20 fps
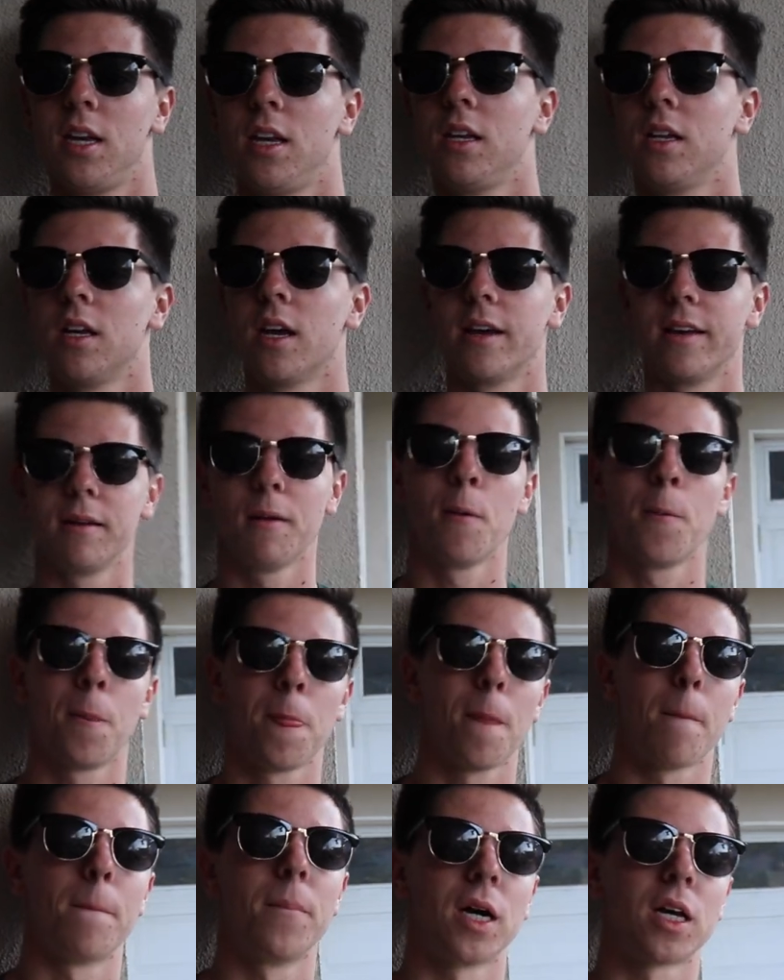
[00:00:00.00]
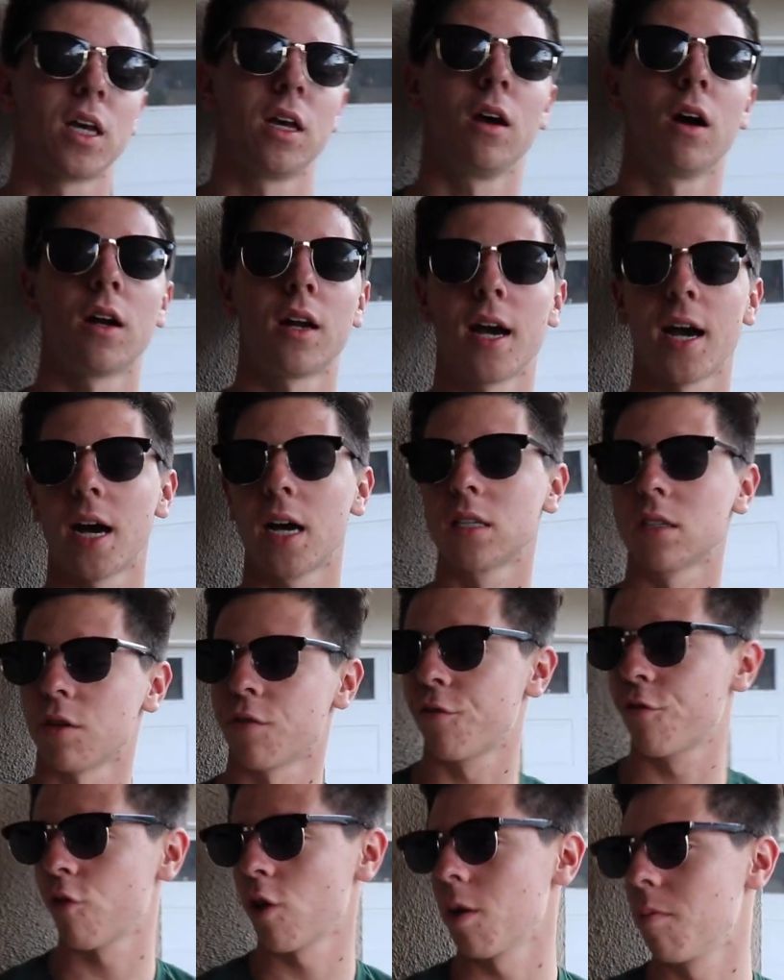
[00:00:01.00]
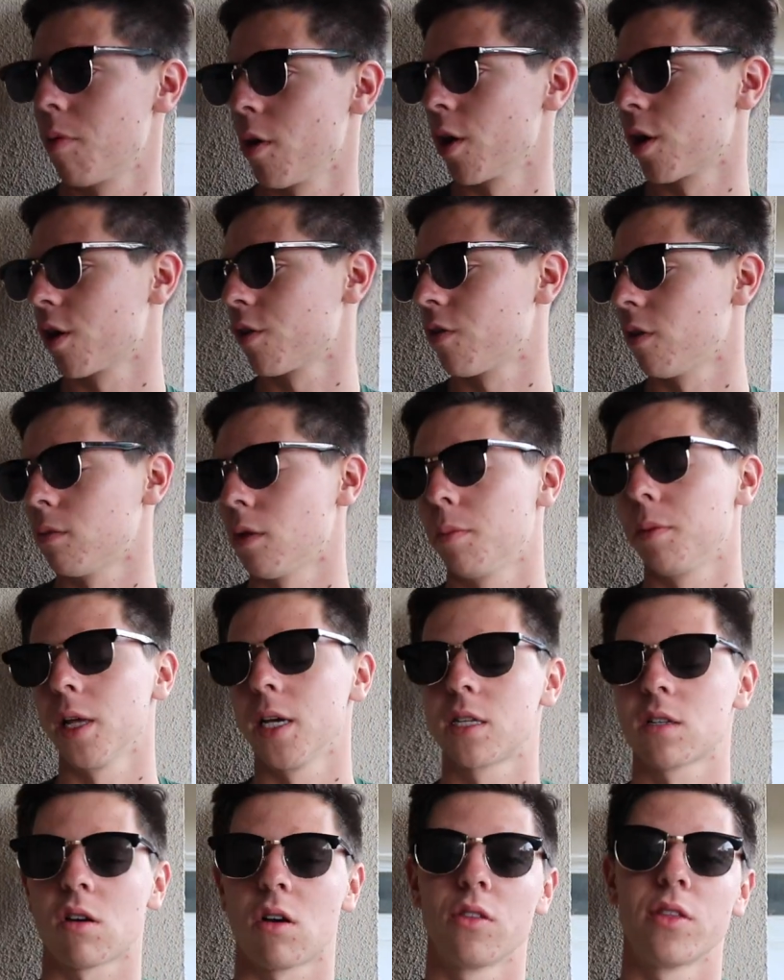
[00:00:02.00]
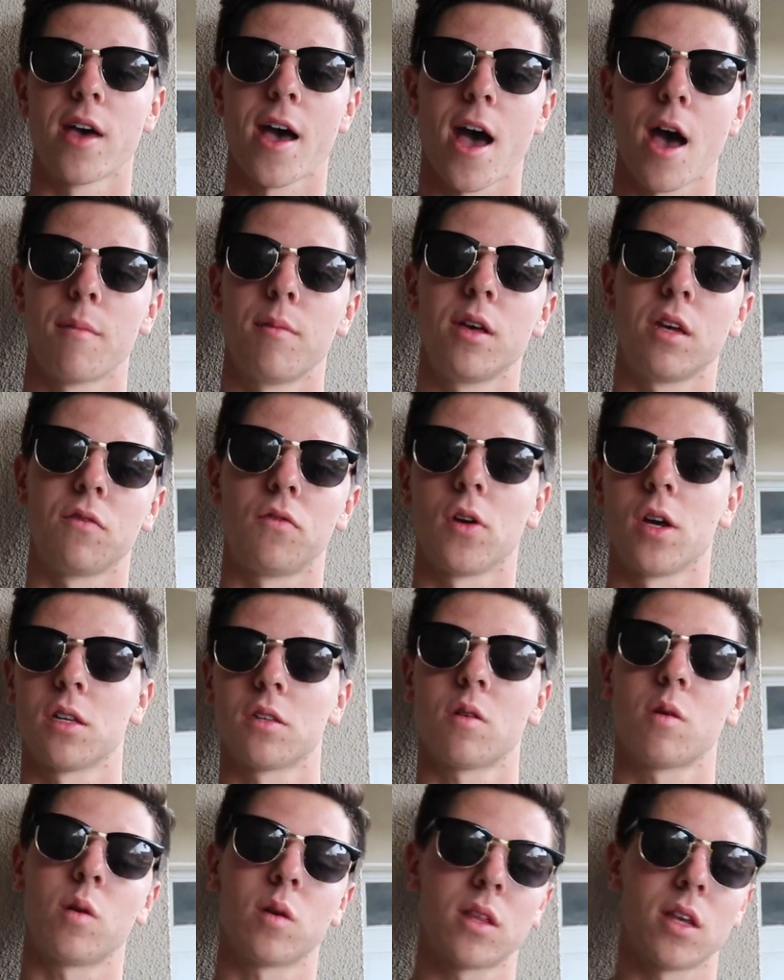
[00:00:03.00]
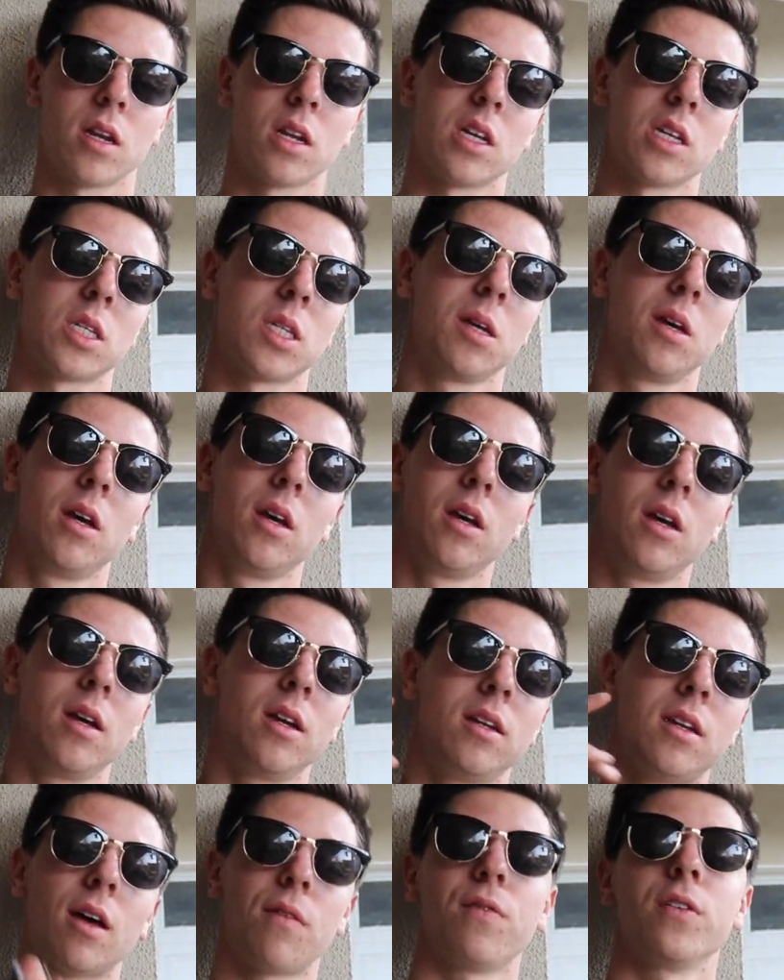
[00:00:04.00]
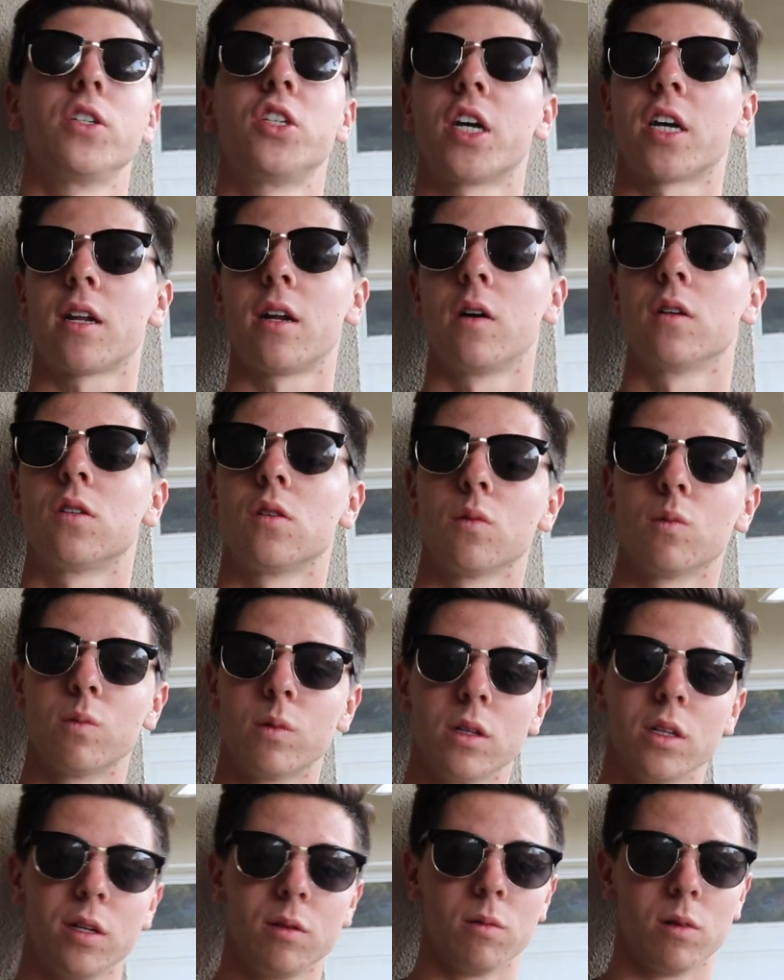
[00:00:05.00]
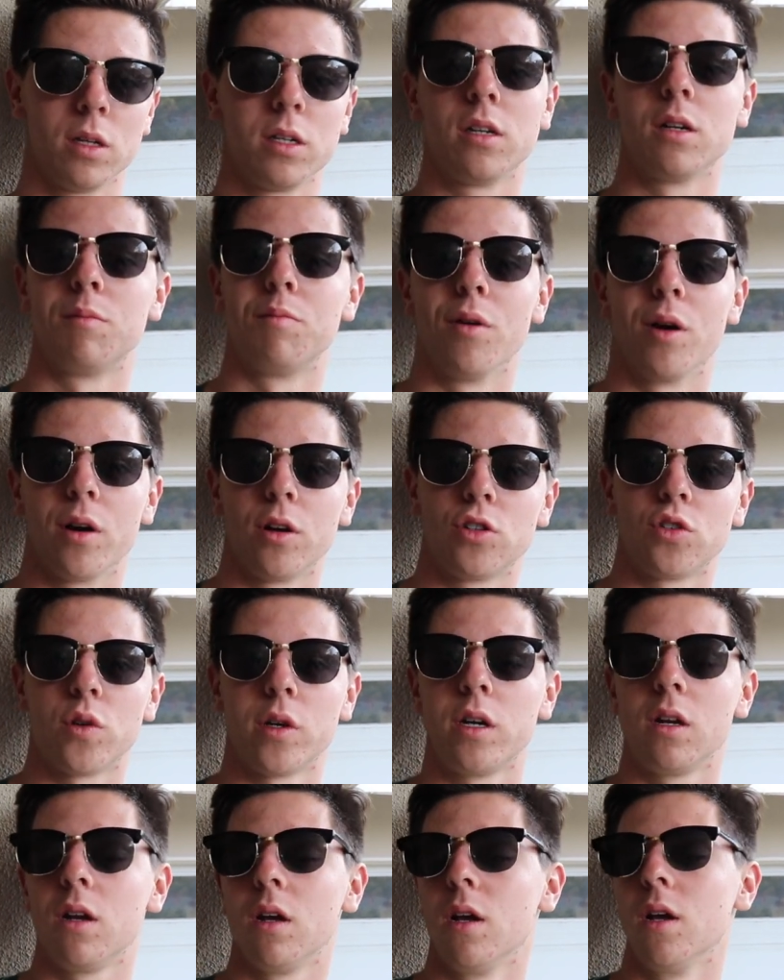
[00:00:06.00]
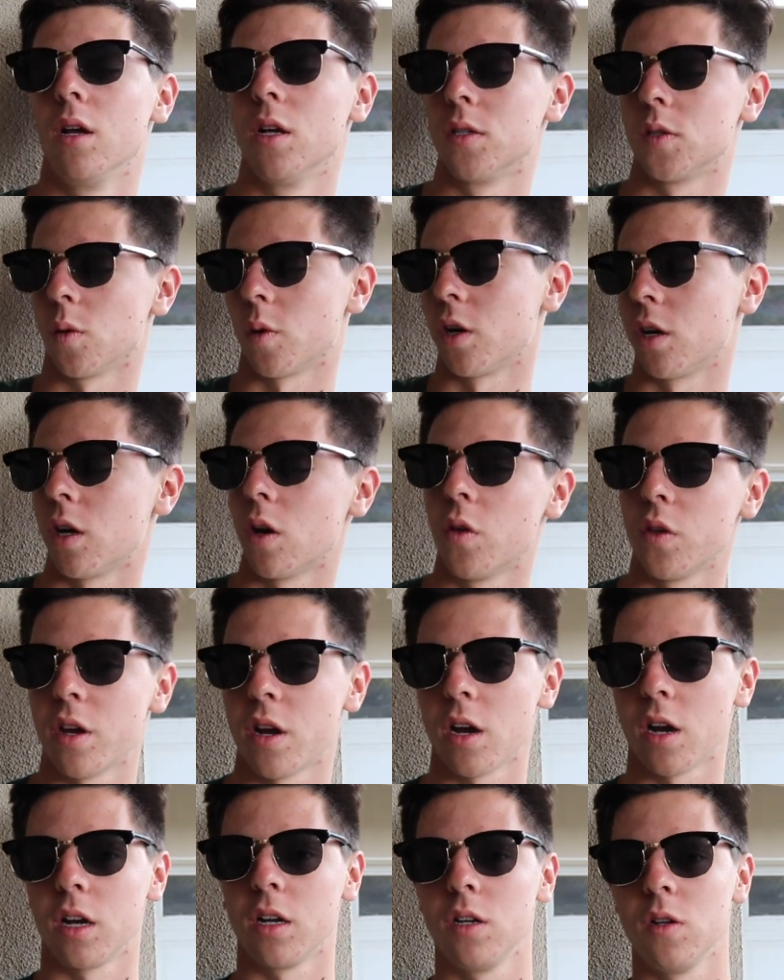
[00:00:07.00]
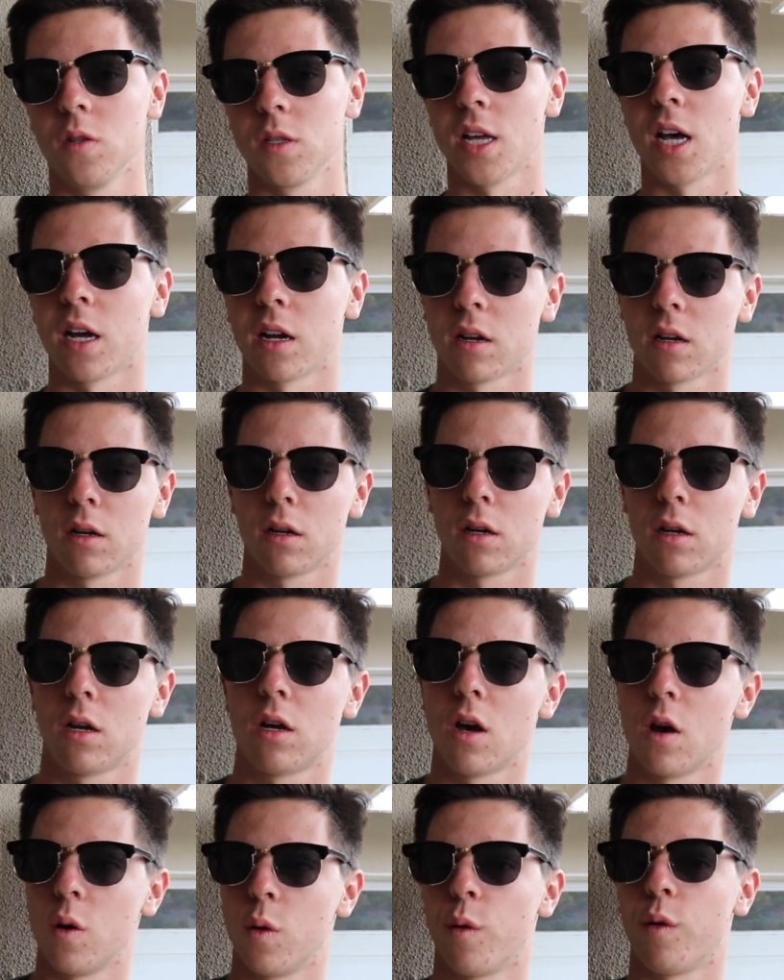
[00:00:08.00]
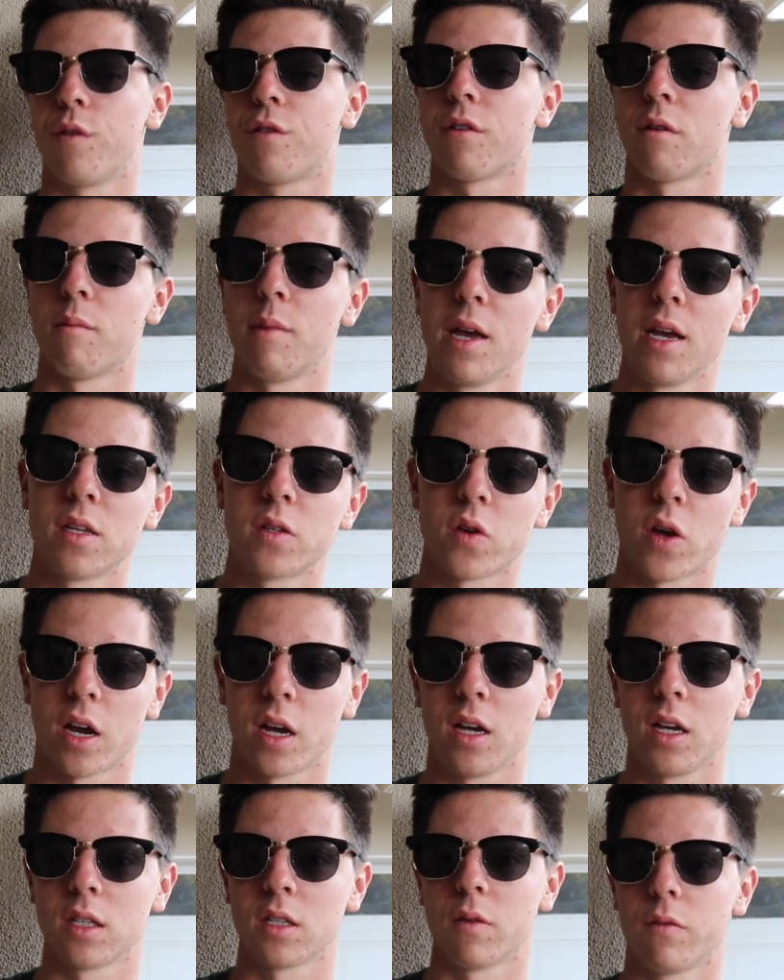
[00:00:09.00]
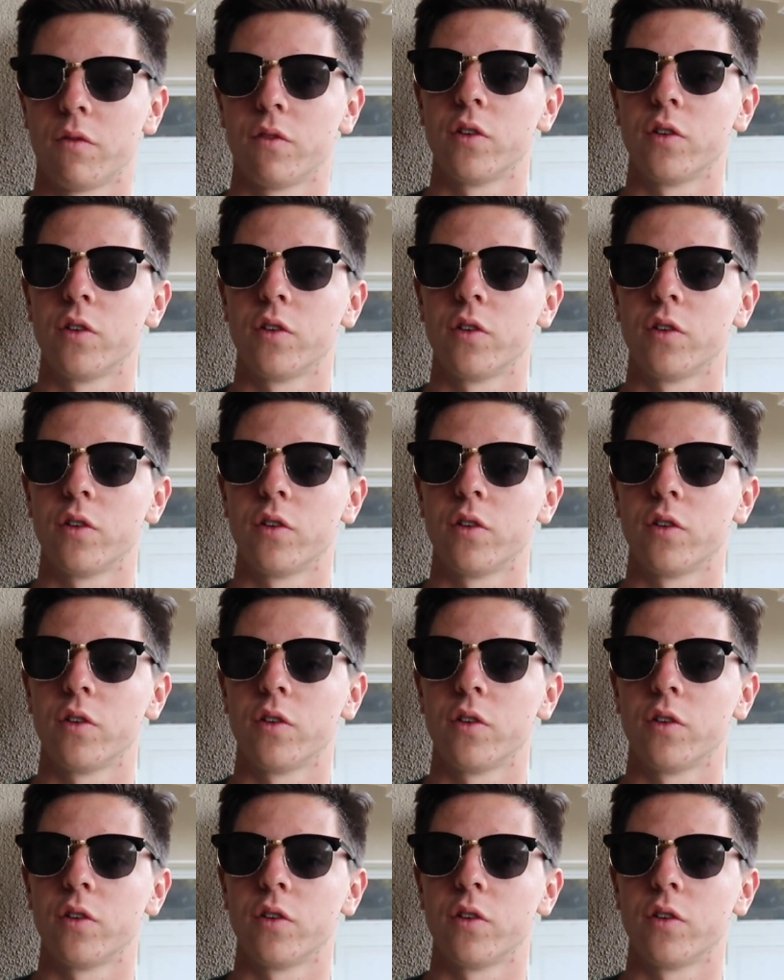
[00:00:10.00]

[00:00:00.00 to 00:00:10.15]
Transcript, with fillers: eaten yet. But Kiana has a free burger from the place called The Habit, if you guys don't know what that is definitely check It's a really, really good burger joint. So we're gonna go there and use that code for me so I can get some